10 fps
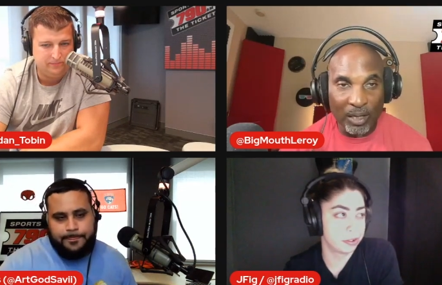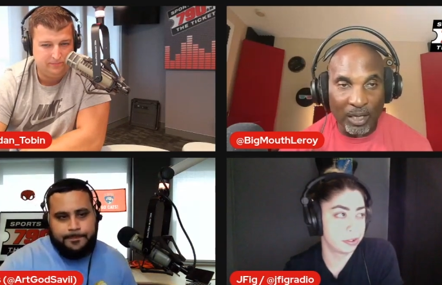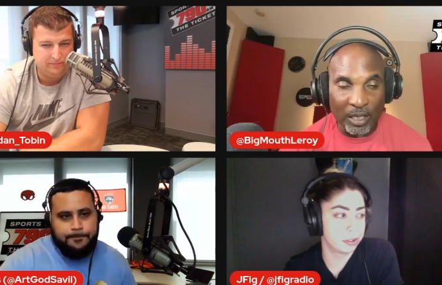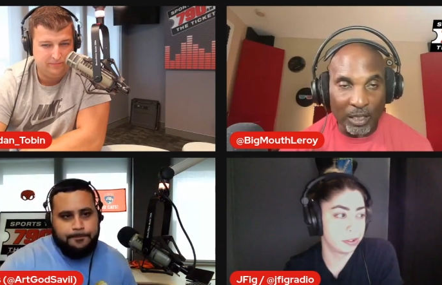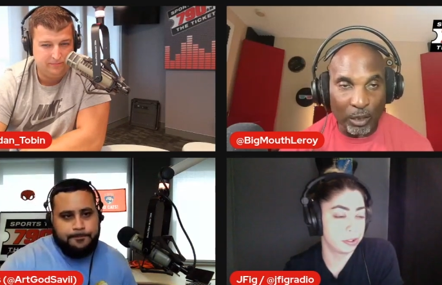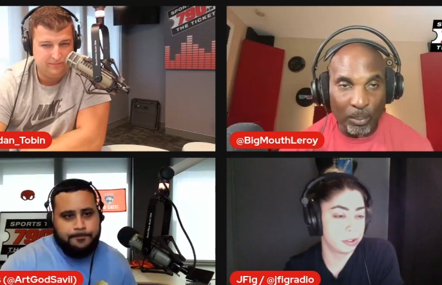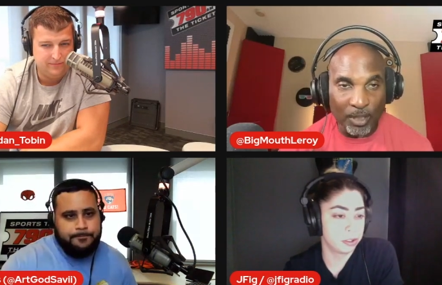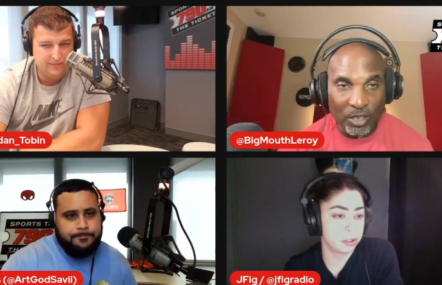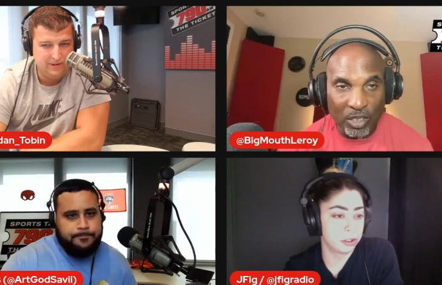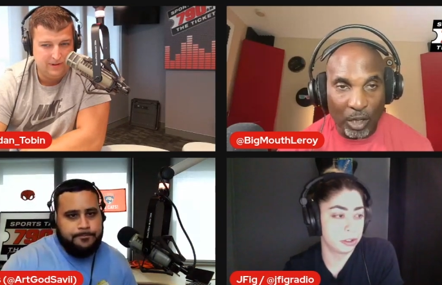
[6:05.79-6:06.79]
Speaker 1: and then a little bit
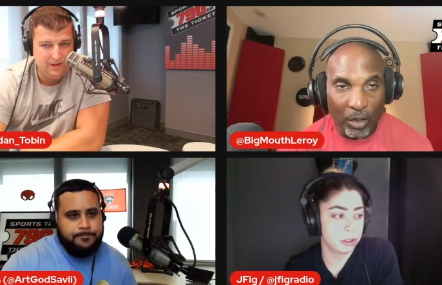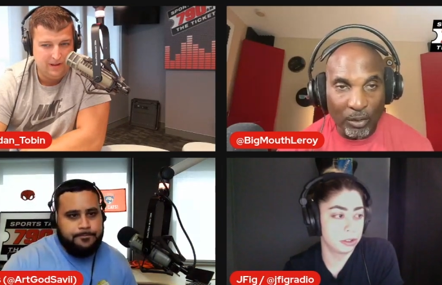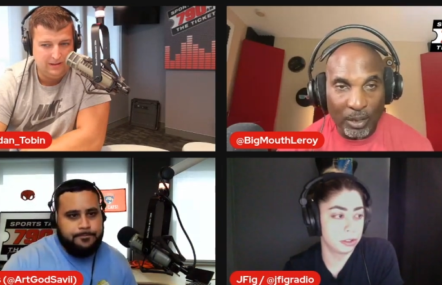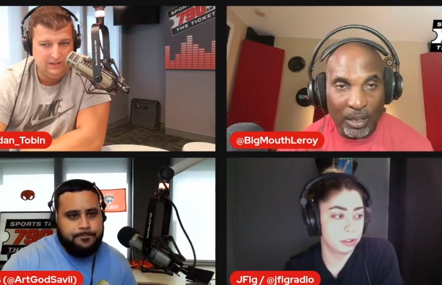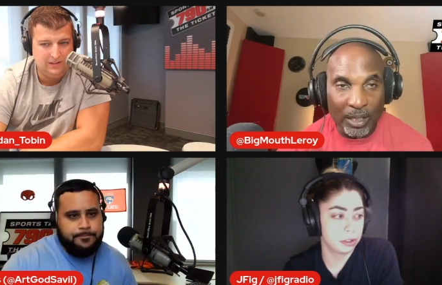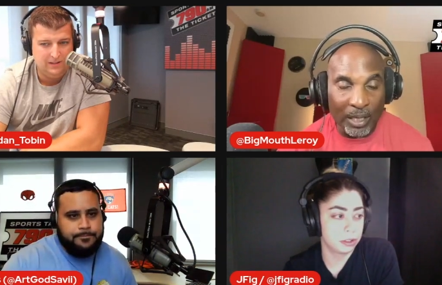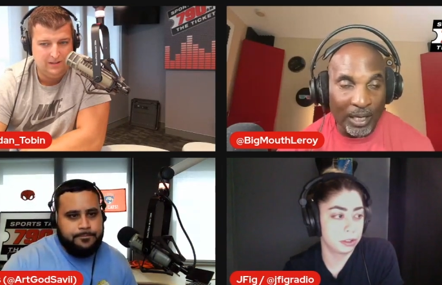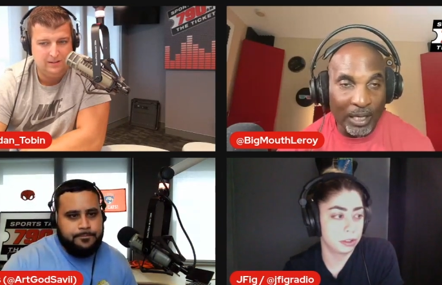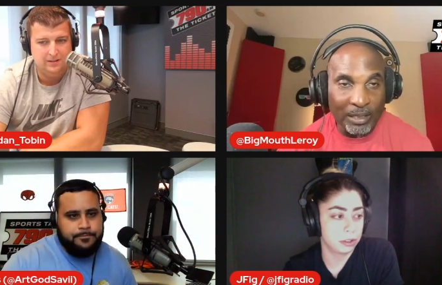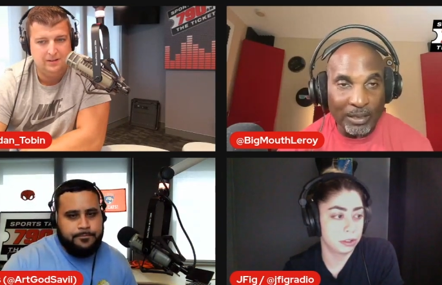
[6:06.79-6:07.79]
of salt and
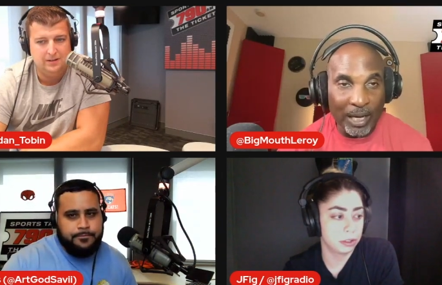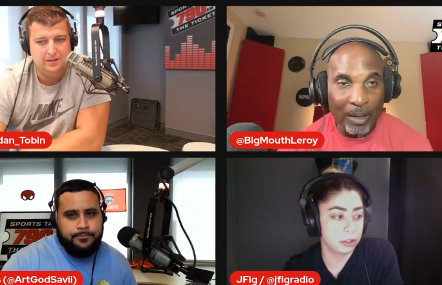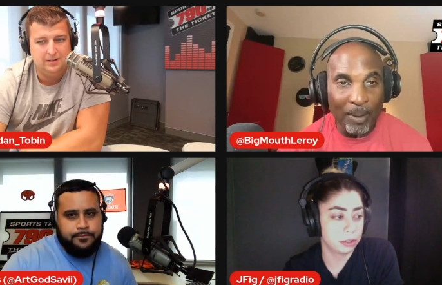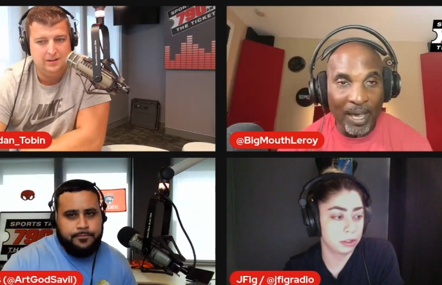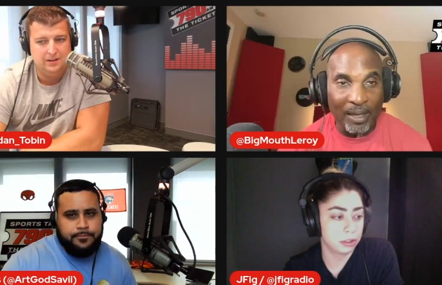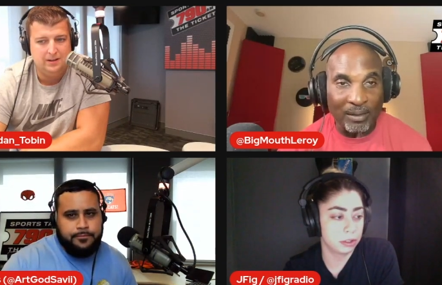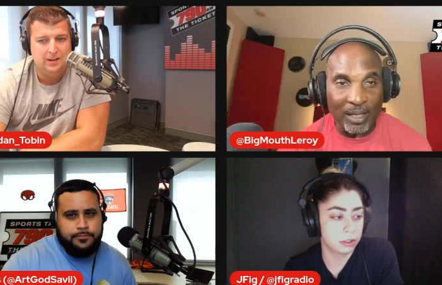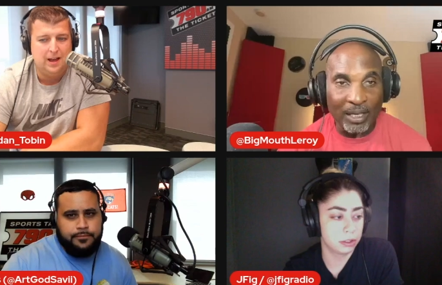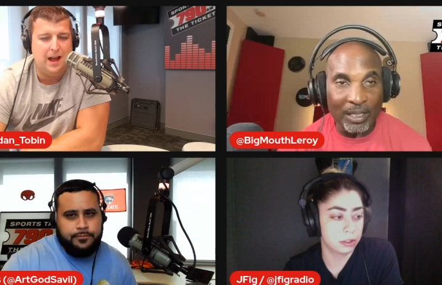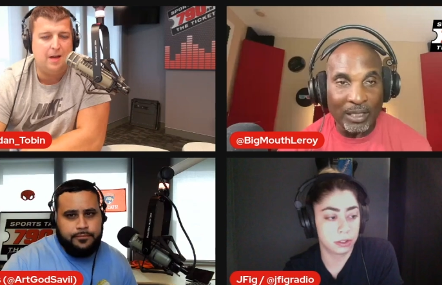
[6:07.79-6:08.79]
they take a bath.
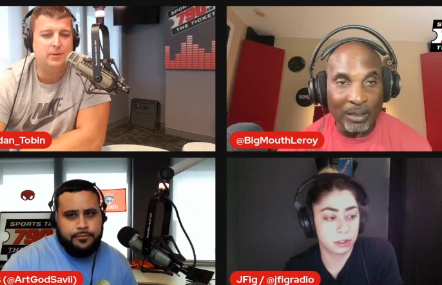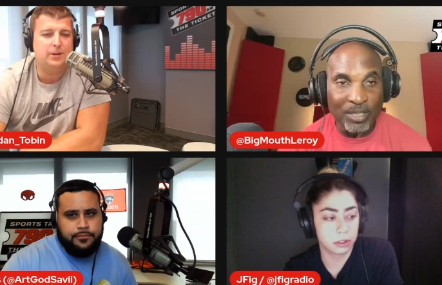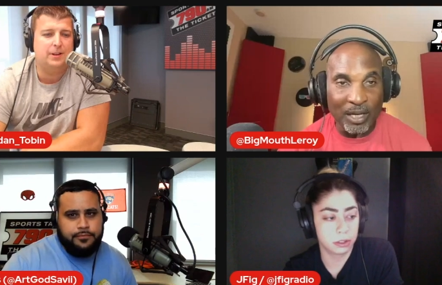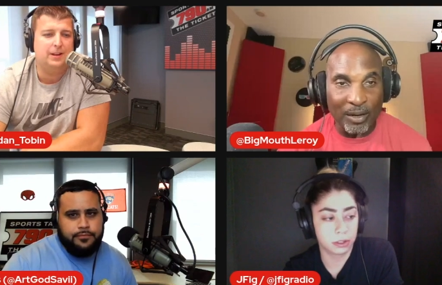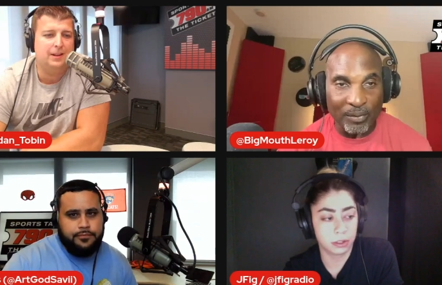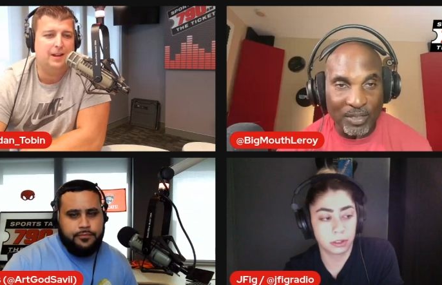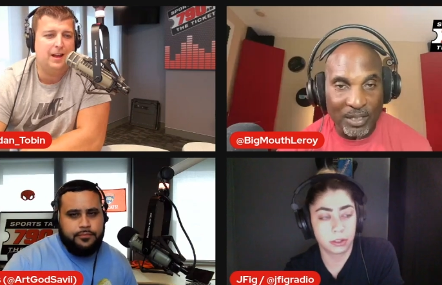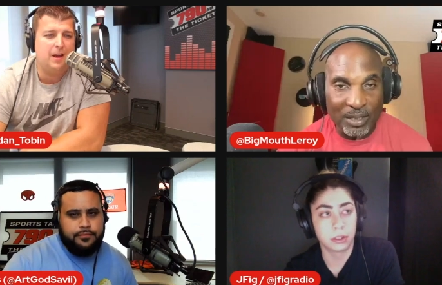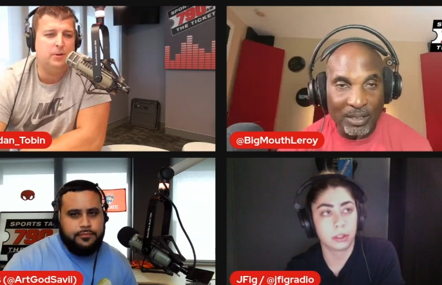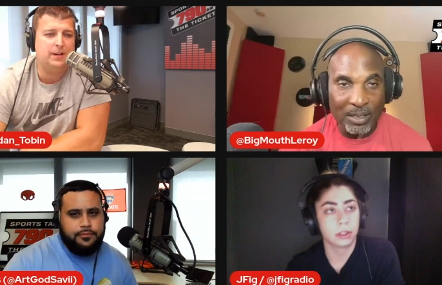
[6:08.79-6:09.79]
They clean I'm themselves.
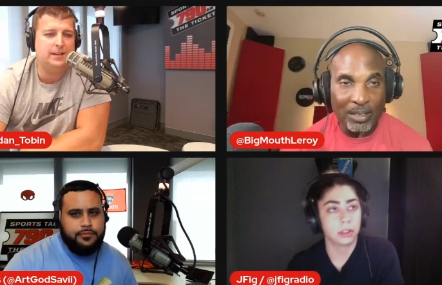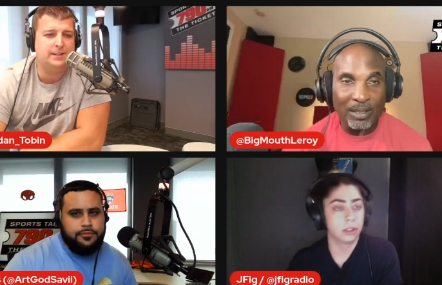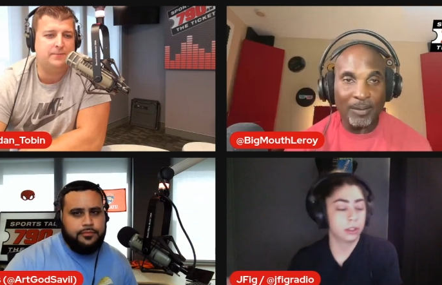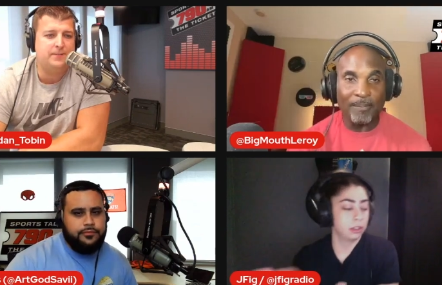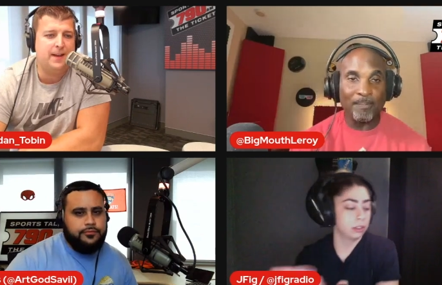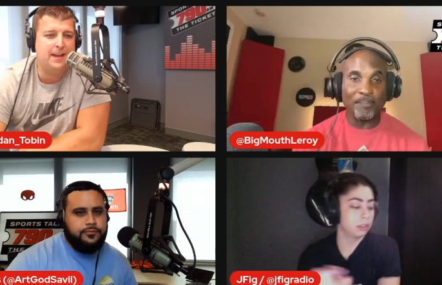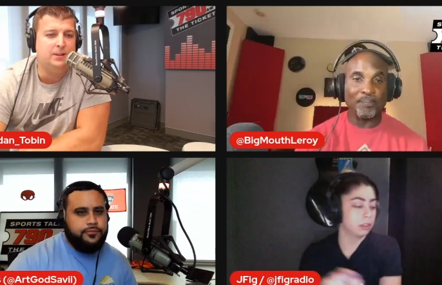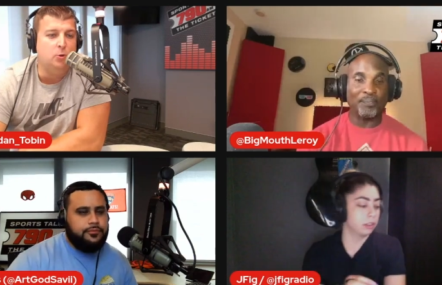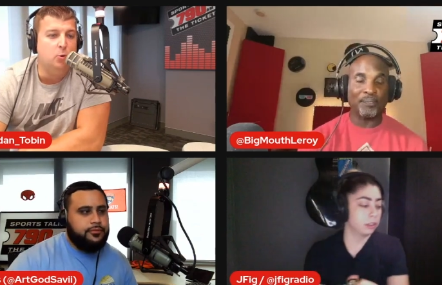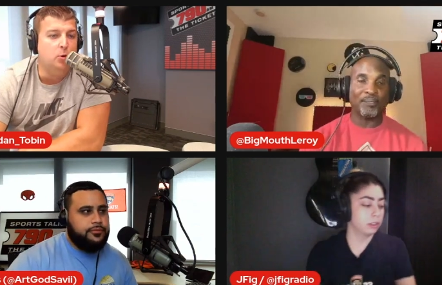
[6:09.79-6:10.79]
Speaker 2: Look, I'm looking at the
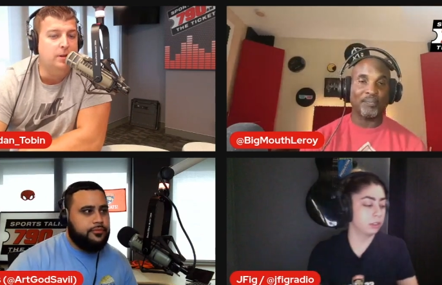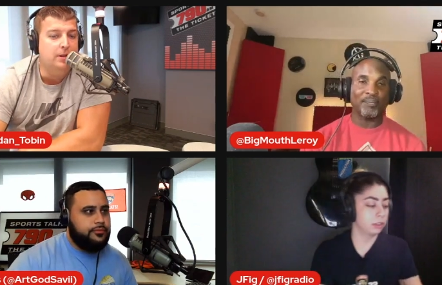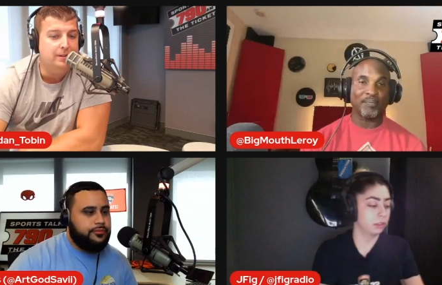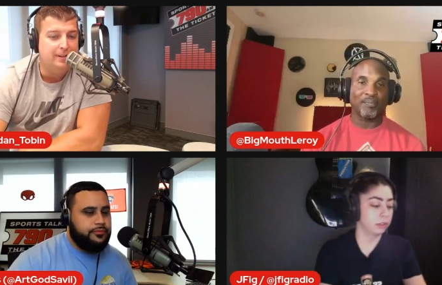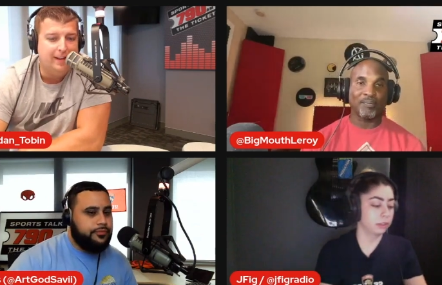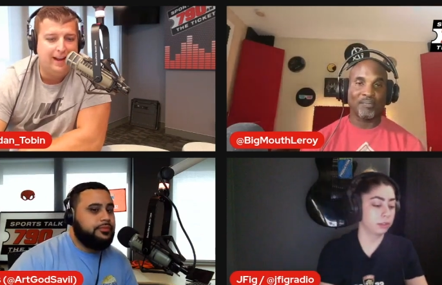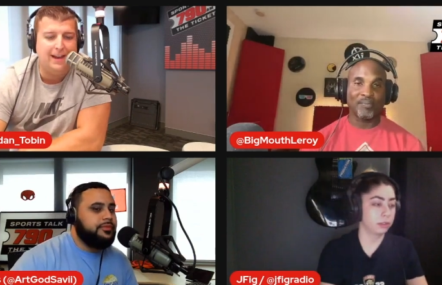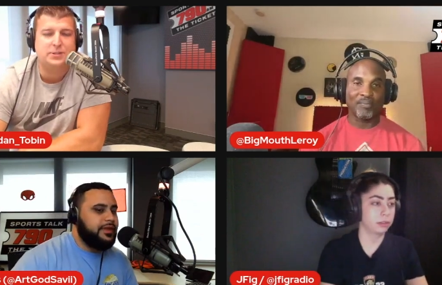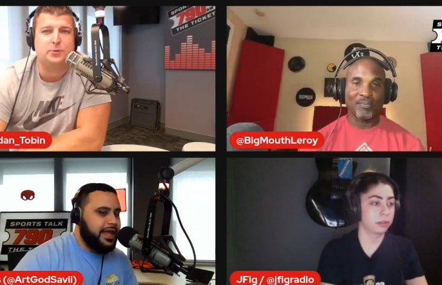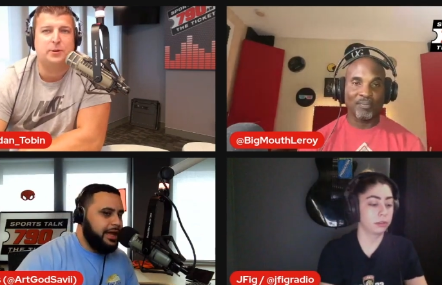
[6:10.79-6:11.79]
Van Leeuwen
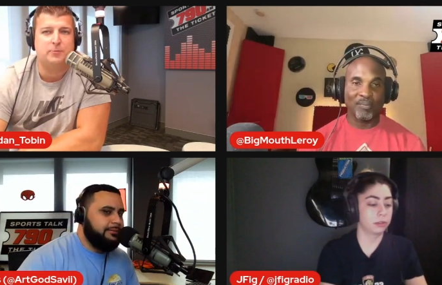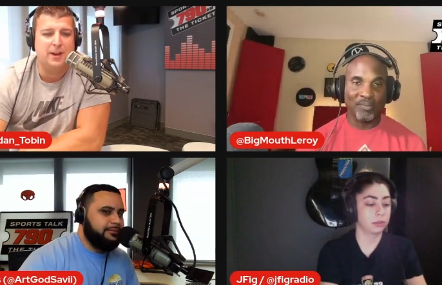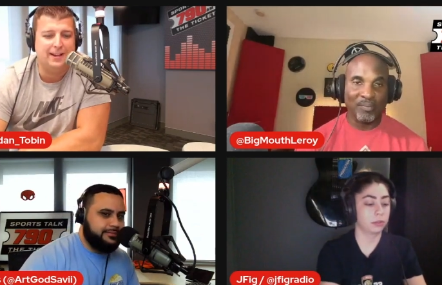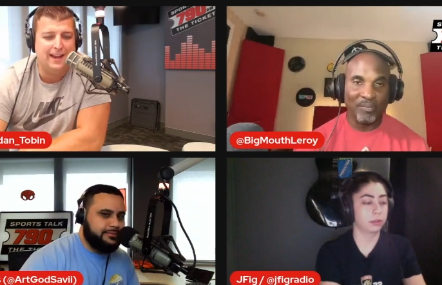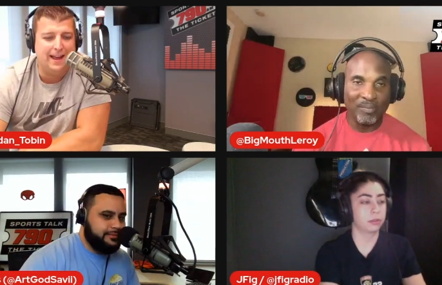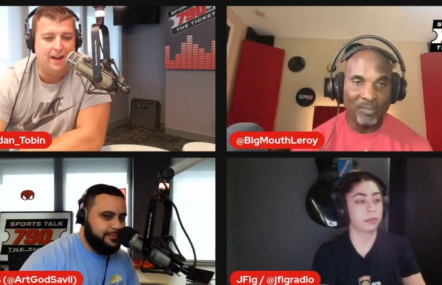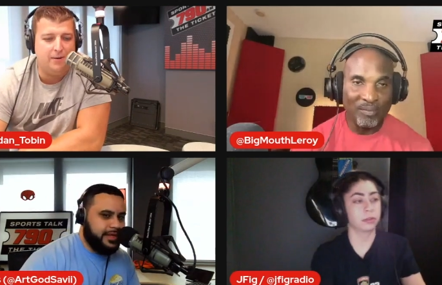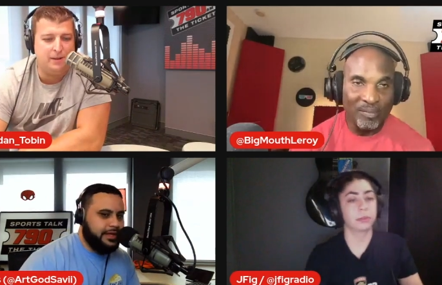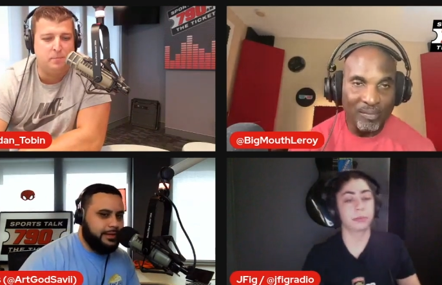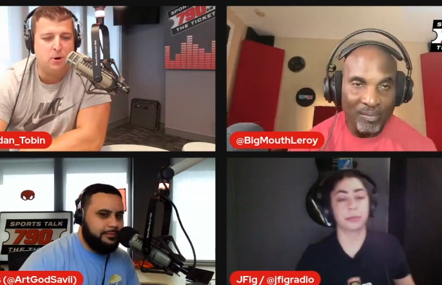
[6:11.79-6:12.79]
ice cream yeah. right
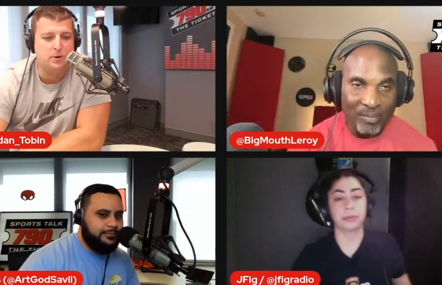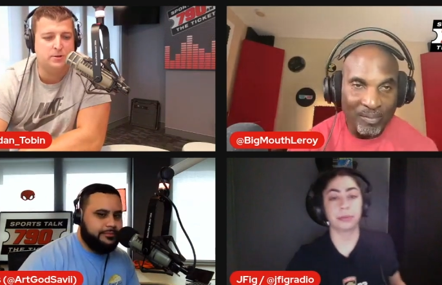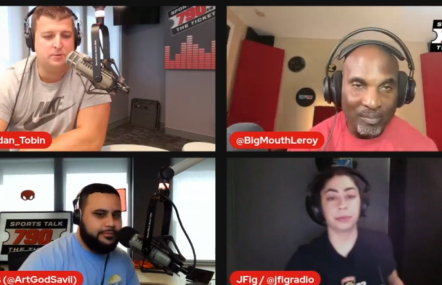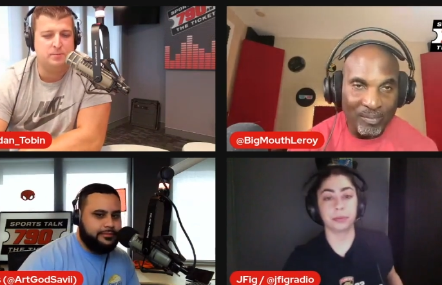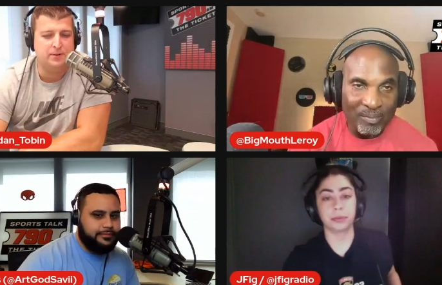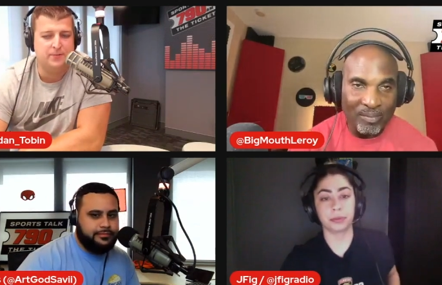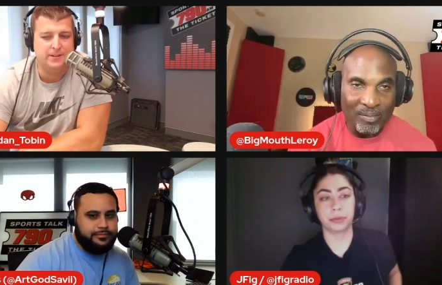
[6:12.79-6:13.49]
now that yeah. partners with Big